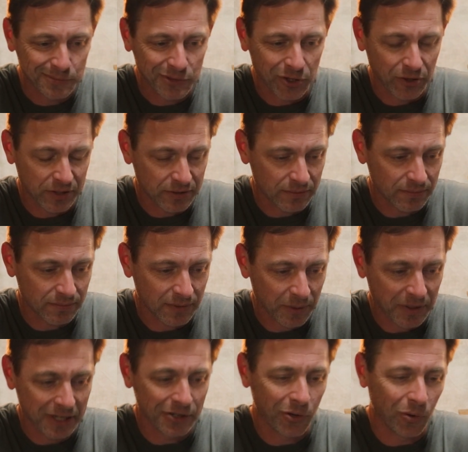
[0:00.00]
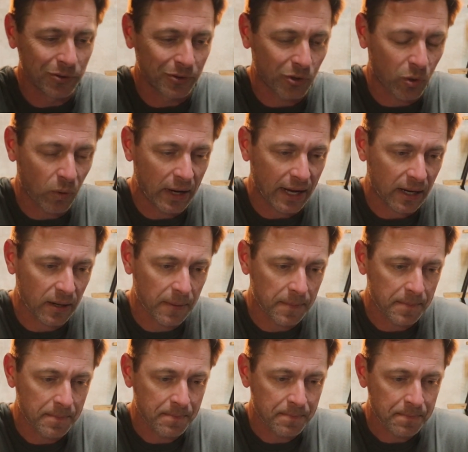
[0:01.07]
Turning, I'm getting older quick.
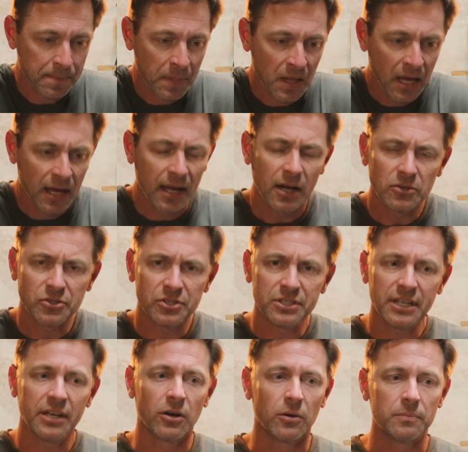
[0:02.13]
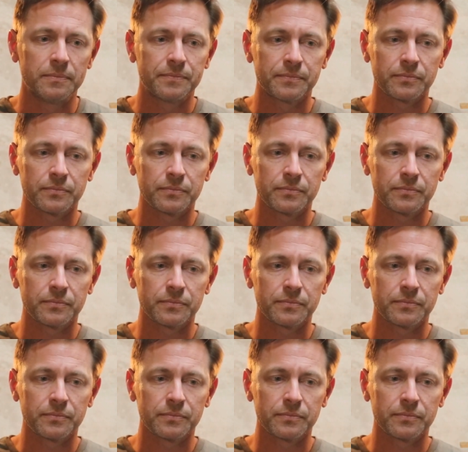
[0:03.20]
Here's the deal.